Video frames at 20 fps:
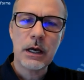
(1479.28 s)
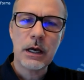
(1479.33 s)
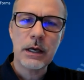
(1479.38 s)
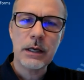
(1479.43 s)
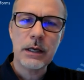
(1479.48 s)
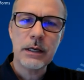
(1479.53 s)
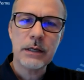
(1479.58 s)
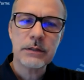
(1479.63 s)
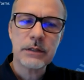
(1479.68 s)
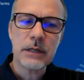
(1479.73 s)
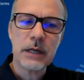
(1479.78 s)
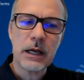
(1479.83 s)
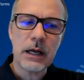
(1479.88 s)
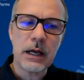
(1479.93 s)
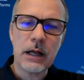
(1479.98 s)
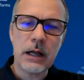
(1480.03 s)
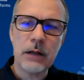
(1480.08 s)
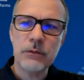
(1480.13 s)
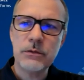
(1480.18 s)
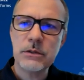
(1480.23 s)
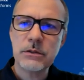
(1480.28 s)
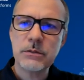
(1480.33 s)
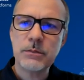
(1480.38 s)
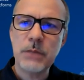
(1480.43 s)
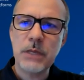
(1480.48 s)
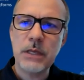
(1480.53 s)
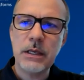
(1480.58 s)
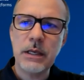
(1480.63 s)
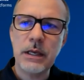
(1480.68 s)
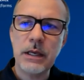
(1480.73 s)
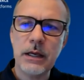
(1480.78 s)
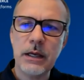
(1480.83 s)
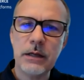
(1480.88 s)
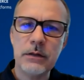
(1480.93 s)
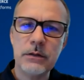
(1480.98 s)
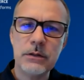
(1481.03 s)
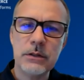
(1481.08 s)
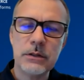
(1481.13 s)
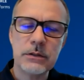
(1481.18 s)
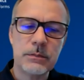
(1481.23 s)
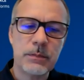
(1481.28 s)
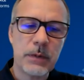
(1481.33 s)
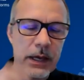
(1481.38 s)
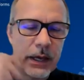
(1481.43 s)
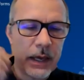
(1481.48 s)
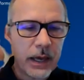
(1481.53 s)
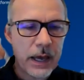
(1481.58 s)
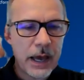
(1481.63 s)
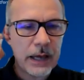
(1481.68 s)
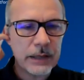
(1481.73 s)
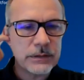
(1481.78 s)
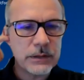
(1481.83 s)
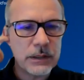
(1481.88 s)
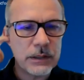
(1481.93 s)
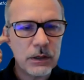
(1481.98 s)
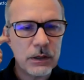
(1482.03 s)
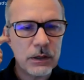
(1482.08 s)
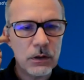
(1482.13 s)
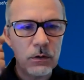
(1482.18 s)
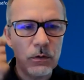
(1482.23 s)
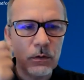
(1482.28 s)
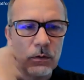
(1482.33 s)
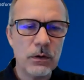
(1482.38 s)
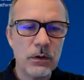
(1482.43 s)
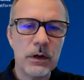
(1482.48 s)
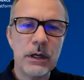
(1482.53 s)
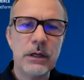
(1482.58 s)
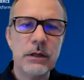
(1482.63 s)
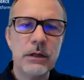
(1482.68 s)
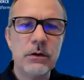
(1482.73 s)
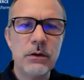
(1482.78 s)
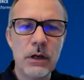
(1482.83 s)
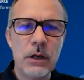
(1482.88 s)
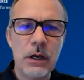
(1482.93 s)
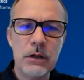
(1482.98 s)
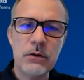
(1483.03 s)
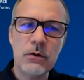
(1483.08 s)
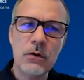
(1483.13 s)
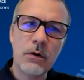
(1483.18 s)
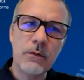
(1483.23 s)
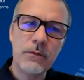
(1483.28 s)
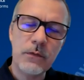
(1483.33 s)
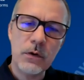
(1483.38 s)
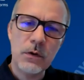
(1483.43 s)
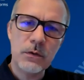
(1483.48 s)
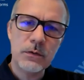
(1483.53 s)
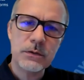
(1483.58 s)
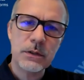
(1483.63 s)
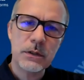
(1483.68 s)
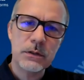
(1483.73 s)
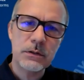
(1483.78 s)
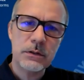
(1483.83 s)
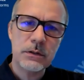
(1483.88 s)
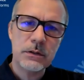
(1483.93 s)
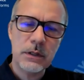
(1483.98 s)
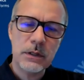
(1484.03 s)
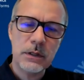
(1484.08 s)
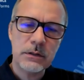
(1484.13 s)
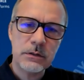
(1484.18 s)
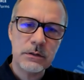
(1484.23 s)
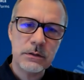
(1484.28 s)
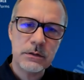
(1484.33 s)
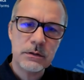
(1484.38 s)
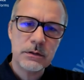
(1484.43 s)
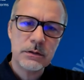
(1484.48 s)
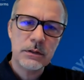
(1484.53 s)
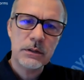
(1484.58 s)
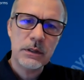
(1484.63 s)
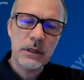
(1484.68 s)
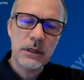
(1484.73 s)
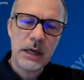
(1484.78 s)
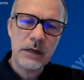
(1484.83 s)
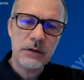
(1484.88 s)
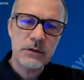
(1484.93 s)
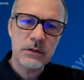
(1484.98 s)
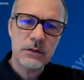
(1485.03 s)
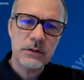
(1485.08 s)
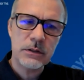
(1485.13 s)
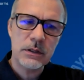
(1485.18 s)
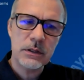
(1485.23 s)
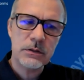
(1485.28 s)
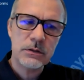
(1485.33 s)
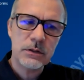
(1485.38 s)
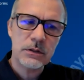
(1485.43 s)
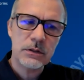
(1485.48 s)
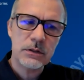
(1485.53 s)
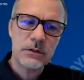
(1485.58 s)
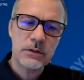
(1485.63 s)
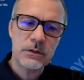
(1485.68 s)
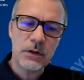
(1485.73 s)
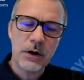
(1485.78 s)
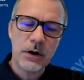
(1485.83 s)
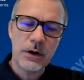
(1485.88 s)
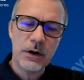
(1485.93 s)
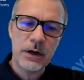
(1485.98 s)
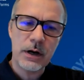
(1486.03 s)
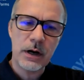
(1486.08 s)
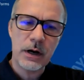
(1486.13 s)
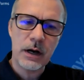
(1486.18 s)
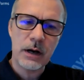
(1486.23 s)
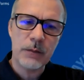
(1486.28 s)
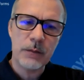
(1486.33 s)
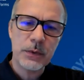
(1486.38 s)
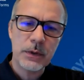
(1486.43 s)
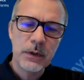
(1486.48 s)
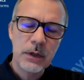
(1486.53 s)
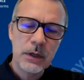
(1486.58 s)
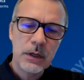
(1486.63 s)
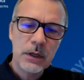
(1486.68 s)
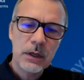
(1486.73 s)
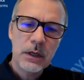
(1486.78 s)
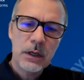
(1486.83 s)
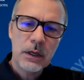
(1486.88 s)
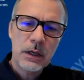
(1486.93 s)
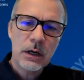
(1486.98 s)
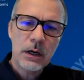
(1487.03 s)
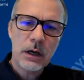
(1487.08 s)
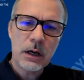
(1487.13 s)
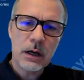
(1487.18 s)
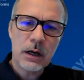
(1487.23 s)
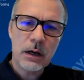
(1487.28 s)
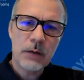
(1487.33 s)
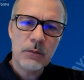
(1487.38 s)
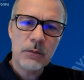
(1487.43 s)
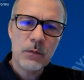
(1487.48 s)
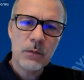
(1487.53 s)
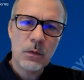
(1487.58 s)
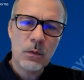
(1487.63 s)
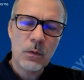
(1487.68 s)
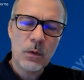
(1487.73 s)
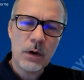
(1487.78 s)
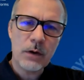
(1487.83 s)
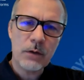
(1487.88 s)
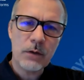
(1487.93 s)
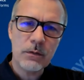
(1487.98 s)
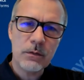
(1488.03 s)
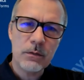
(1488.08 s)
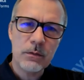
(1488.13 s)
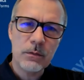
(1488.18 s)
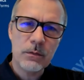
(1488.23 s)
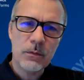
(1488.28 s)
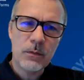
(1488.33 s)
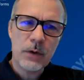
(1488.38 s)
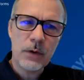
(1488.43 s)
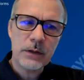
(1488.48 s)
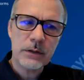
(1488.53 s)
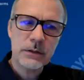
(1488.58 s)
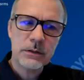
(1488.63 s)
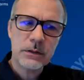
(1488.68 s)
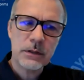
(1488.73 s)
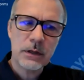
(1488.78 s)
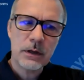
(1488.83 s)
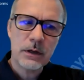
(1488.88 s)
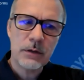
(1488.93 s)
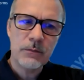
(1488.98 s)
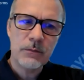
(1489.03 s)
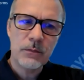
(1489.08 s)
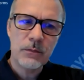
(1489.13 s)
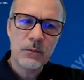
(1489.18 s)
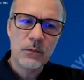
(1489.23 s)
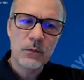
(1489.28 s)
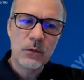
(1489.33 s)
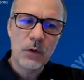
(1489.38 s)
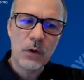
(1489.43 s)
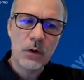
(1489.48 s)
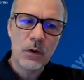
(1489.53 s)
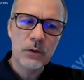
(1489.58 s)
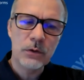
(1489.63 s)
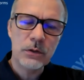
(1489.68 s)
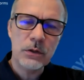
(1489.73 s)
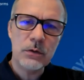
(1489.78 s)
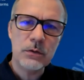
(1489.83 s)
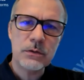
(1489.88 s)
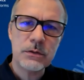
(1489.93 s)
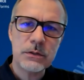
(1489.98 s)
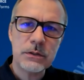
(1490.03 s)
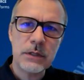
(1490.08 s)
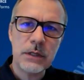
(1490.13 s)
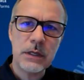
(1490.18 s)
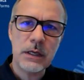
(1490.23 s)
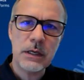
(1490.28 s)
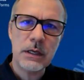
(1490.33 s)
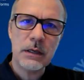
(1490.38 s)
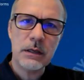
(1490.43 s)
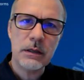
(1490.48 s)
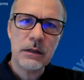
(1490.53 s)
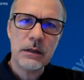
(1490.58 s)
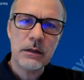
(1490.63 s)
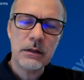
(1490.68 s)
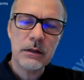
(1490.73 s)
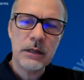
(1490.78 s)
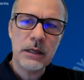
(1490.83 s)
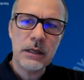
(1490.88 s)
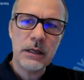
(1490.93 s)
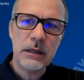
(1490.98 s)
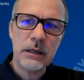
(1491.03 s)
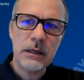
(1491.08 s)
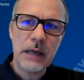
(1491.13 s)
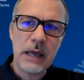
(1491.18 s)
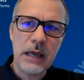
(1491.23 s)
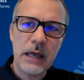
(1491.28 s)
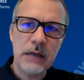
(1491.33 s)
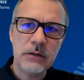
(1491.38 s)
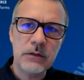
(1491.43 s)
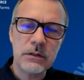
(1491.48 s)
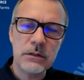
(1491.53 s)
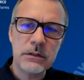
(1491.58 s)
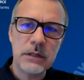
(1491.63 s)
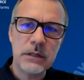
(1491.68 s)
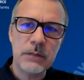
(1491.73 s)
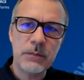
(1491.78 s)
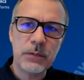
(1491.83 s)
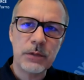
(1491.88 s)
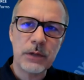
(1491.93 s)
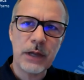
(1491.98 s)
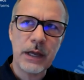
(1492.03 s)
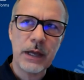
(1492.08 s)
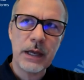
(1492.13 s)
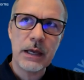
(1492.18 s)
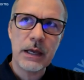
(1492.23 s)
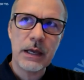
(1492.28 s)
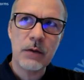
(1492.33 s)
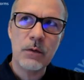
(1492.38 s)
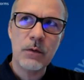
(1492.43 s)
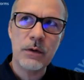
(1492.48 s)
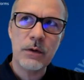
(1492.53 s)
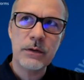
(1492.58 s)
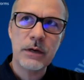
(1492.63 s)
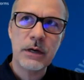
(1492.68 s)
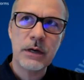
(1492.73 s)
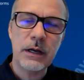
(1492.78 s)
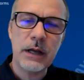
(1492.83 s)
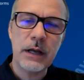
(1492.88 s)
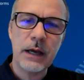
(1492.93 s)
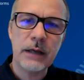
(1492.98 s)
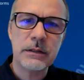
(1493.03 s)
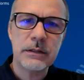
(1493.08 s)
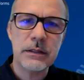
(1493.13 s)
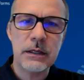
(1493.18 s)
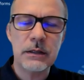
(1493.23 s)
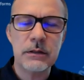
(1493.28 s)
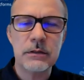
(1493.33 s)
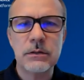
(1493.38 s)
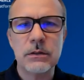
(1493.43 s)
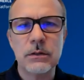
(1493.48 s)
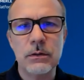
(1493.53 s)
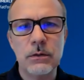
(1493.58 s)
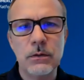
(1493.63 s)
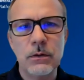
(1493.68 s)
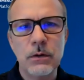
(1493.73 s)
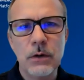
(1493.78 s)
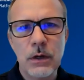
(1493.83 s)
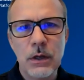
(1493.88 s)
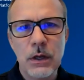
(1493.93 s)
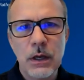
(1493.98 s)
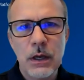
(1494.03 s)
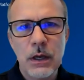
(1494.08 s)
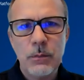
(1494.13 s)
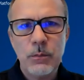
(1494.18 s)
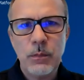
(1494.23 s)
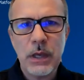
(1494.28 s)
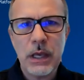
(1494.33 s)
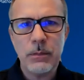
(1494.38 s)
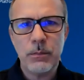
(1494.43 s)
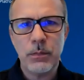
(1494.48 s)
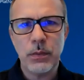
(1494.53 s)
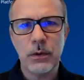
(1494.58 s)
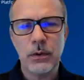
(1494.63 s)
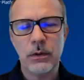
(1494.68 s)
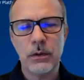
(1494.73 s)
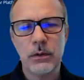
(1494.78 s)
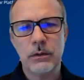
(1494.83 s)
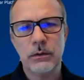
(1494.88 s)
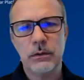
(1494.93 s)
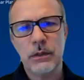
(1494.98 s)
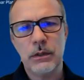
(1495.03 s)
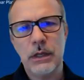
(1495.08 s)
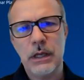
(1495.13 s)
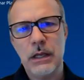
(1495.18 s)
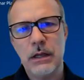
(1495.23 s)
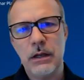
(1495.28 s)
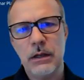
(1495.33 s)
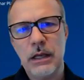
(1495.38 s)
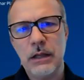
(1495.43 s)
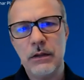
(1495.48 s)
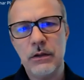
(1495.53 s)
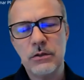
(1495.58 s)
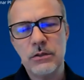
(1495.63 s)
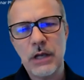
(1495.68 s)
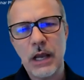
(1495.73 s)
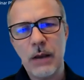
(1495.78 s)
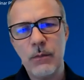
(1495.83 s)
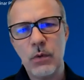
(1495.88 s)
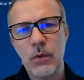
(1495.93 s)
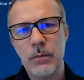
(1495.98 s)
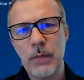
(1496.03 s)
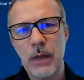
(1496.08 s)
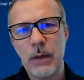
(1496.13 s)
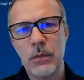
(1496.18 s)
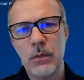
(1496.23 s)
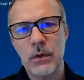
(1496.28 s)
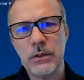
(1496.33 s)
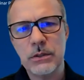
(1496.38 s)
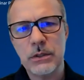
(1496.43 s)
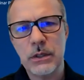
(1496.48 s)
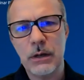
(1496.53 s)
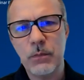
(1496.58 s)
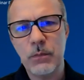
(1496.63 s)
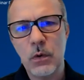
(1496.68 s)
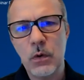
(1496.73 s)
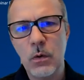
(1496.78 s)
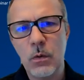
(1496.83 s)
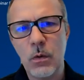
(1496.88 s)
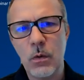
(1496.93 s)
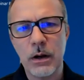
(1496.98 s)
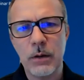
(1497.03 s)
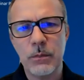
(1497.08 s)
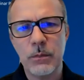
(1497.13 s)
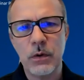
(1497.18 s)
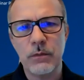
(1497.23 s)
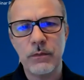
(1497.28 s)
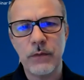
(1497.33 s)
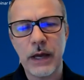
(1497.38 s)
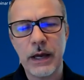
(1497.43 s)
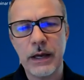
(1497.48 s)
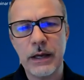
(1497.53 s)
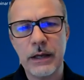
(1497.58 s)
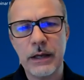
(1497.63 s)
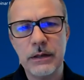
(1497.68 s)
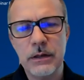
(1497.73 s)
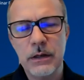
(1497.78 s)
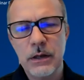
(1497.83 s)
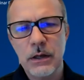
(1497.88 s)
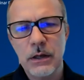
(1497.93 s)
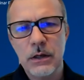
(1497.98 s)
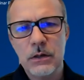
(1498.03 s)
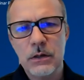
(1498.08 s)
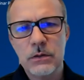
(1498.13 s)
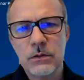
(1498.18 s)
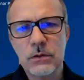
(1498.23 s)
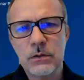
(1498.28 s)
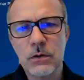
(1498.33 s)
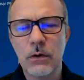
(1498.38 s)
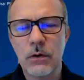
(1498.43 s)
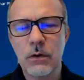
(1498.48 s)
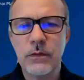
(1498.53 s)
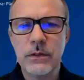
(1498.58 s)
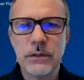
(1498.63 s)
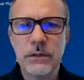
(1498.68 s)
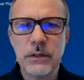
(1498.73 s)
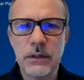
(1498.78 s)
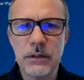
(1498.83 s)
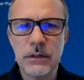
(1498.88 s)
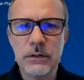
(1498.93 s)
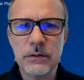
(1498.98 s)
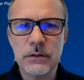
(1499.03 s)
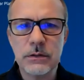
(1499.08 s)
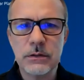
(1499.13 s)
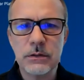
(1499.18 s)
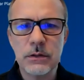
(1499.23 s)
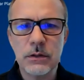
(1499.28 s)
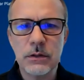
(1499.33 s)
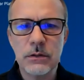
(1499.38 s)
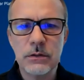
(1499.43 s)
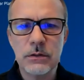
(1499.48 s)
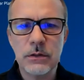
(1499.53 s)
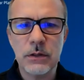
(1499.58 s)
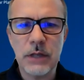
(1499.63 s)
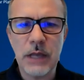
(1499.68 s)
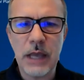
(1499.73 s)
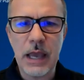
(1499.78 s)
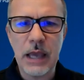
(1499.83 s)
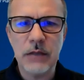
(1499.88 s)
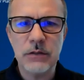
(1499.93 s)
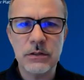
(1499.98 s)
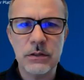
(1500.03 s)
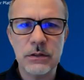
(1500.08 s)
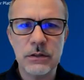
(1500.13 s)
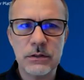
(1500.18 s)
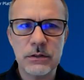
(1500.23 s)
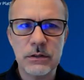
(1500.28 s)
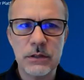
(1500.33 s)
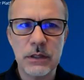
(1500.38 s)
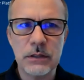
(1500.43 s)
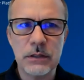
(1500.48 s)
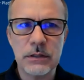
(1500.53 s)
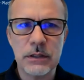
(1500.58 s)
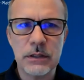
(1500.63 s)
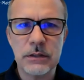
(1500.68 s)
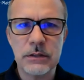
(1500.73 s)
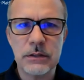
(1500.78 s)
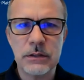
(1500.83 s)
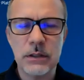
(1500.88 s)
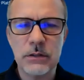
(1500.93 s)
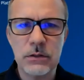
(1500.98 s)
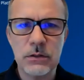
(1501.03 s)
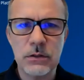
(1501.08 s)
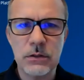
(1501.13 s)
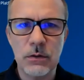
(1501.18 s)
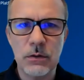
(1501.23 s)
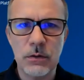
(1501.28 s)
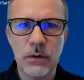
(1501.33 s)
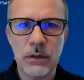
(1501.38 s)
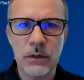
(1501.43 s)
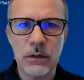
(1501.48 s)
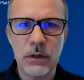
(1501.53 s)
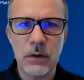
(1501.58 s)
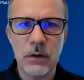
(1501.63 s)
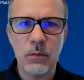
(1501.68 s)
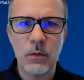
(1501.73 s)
I guess I'll just begin just by asking you, in, in your view, since it's the agency has just started up, um, what what um, role do you see the agency playing with connecting to people in, in the chamber membership who want to provide services to the agency to assist you in,